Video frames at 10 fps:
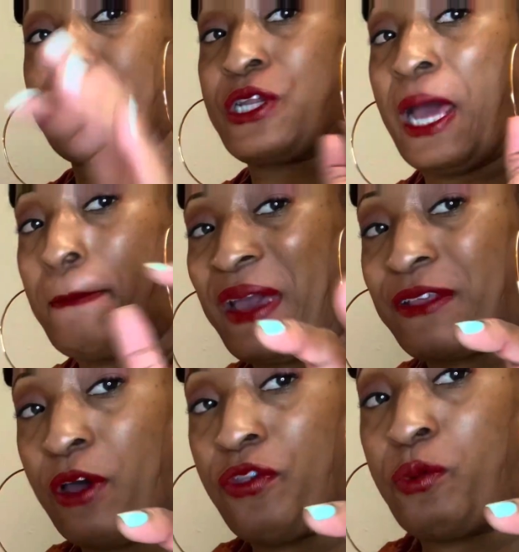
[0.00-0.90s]
They're not
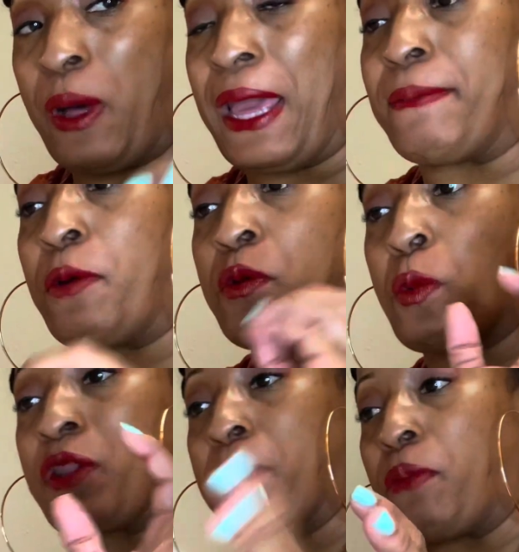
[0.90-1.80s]
baked all the way, but we
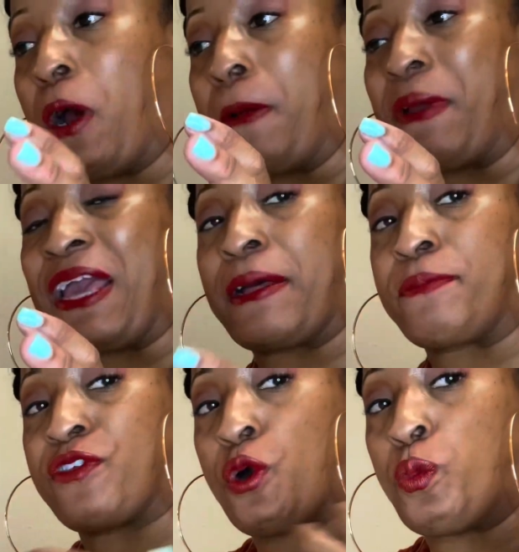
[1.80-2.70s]
want to par bake them
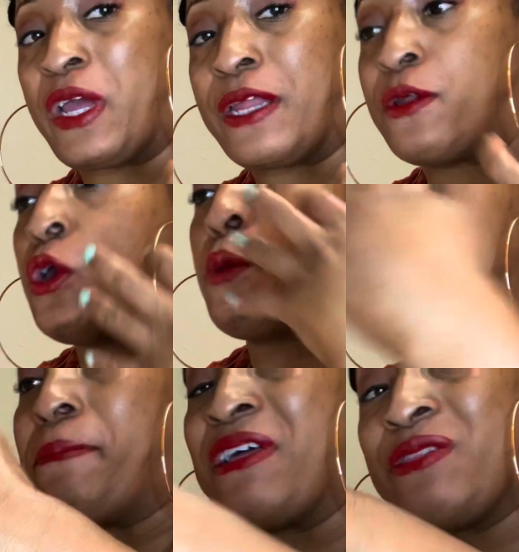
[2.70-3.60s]
so when
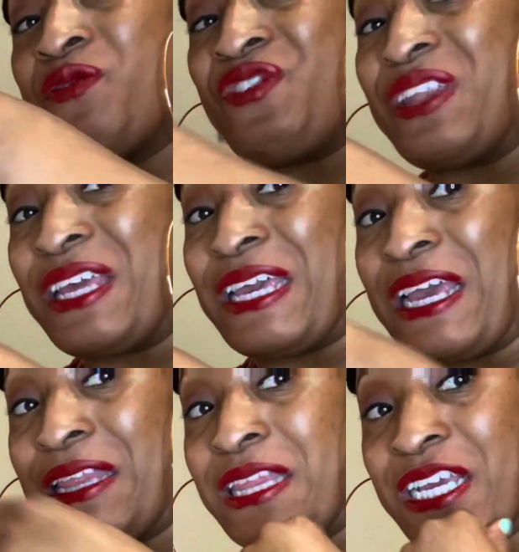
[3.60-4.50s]
we put the filling
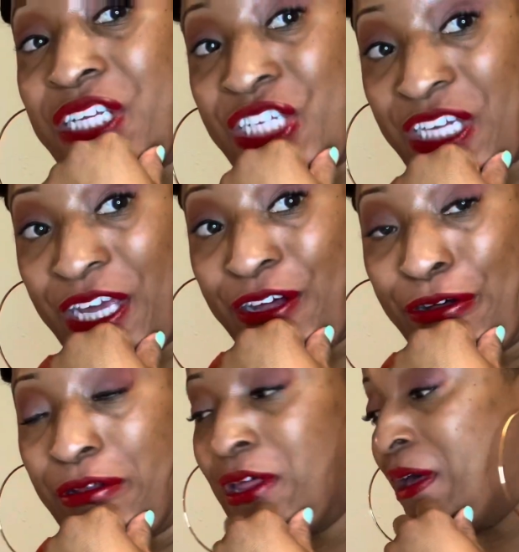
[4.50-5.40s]
in the
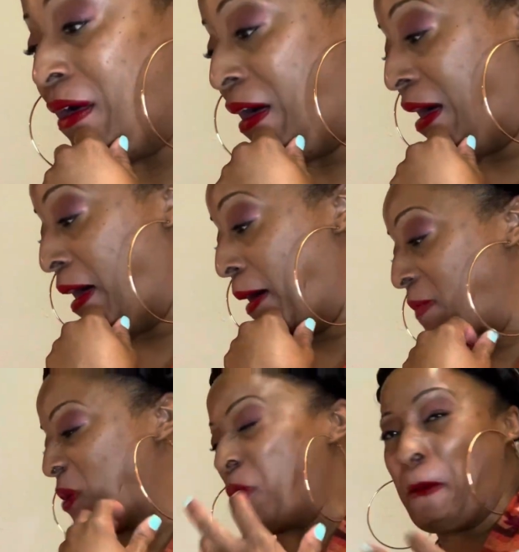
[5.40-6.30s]
shell,
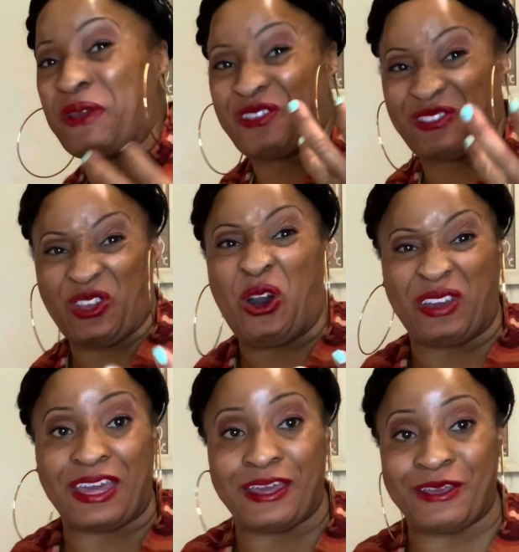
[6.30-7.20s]
it won't be
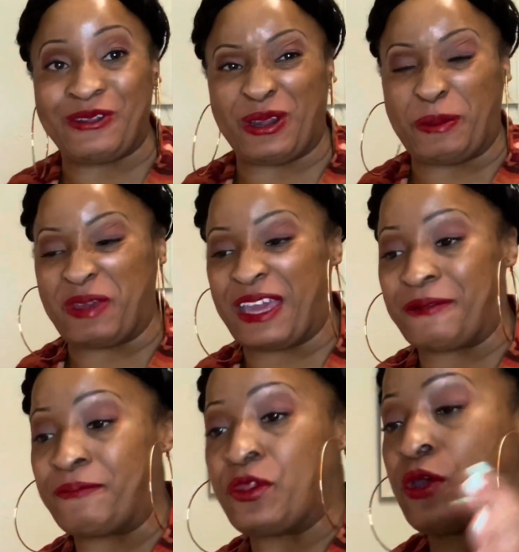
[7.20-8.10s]
soggy. You know what I mean?
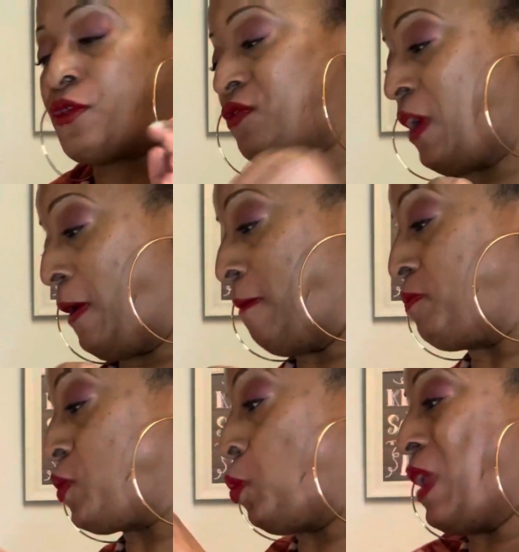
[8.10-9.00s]
So
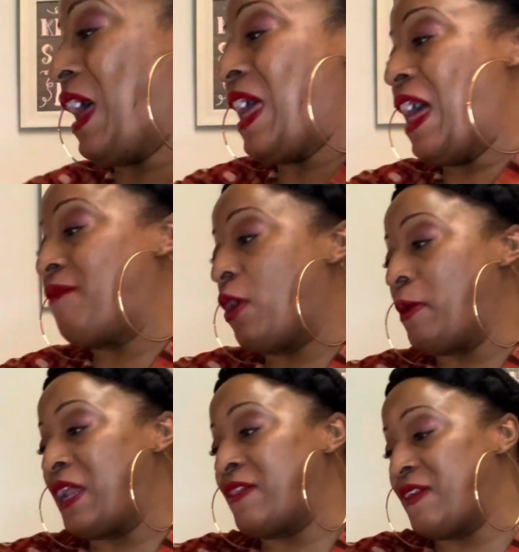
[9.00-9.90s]
what I have
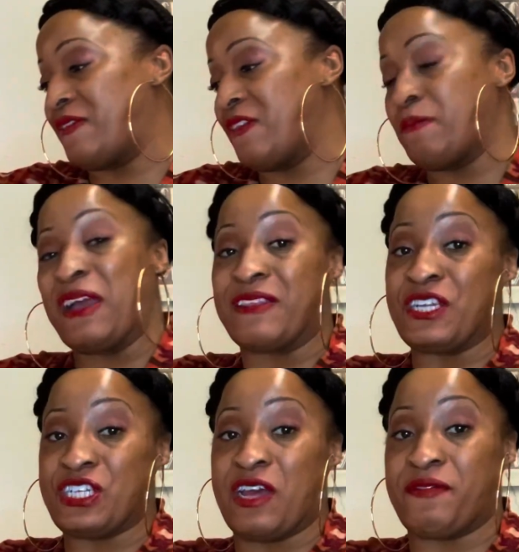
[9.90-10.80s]
already, this is my
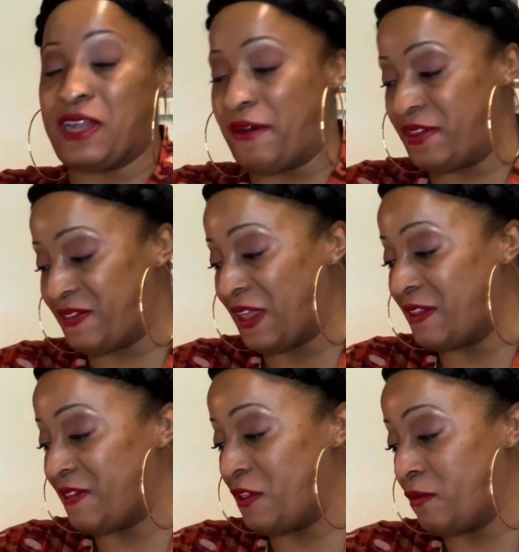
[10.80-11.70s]
Dutch oven. I have a
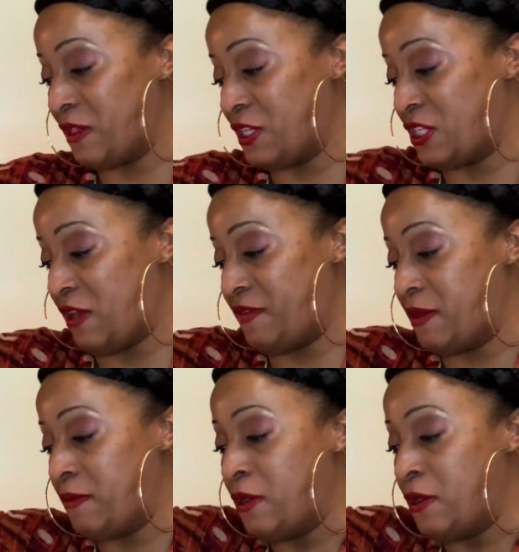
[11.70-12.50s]
stainless steel Dutch oven.